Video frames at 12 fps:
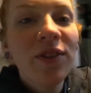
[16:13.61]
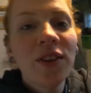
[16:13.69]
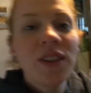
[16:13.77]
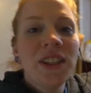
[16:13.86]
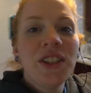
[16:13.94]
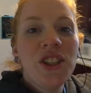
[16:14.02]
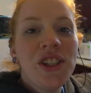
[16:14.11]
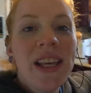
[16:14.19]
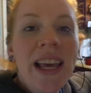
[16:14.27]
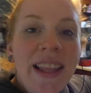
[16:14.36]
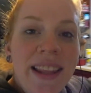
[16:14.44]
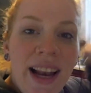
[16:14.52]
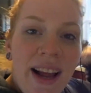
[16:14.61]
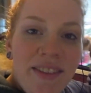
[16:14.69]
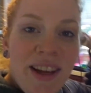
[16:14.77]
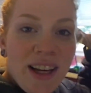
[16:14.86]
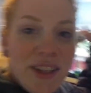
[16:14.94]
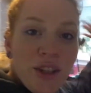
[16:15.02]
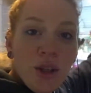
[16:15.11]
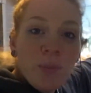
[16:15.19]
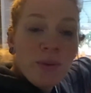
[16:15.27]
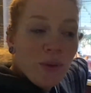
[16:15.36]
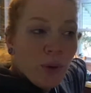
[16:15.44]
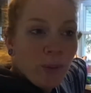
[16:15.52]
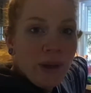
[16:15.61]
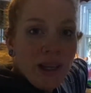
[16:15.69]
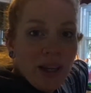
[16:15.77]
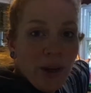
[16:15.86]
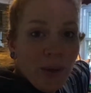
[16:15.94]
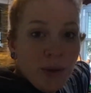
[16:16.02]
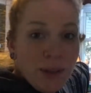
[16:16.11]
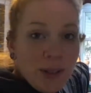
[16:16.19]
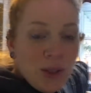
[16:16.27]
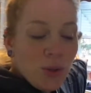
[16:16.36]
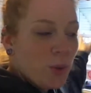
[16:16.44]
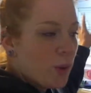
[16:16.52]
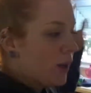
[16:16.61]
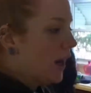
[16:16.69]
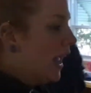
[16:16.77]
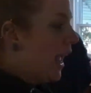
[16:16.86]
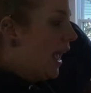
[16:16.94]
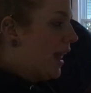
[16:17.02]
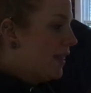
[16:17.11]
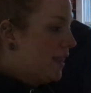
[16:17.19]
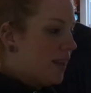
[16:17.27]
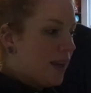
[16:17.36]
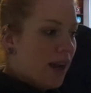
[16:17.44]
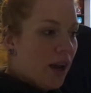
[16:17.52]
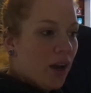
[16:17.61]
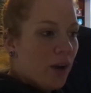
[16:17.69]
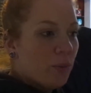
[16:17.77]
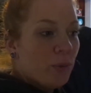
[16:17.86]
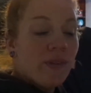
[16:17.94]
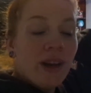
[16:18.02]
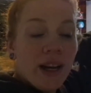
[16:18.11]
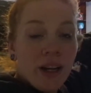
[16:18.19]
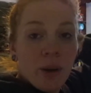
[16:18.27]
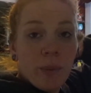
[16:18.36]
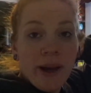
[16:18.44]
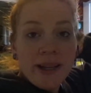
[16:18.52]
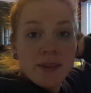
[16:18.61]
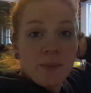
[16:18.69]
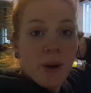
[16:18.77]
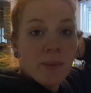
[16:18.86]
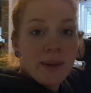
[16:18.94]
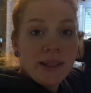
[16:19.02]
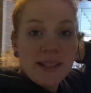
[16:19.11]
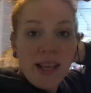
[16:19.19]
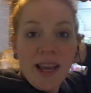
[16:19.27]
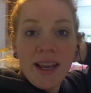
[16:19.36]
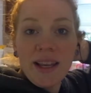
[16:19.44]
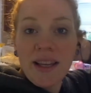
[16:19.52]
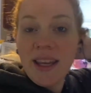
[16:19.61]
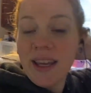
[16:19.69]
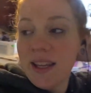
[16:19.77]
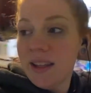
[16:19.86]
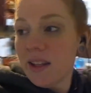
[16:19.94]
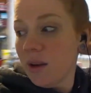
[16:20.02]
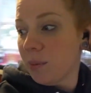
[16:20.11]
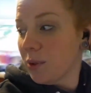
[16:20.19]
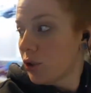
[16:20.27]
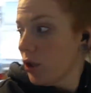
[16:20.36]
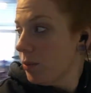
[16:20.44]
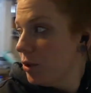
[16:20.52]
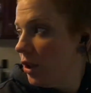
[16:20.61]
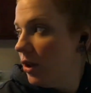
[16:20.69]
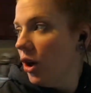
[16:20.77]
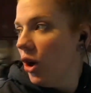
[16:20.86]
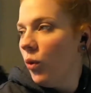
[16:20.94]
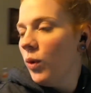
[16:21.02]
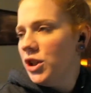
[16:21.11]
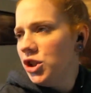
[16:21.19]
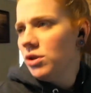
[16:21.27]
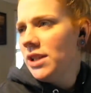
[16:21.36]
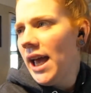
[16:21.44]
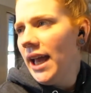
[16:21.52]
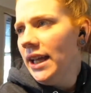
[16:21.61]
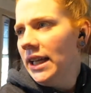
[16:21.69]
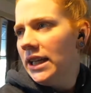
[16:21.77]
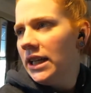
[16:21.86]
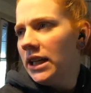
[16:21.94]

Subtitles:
full of dishes that I've got to do before we can go to the store. And then we've got to go back to Publix and get a prescription. What'd you say?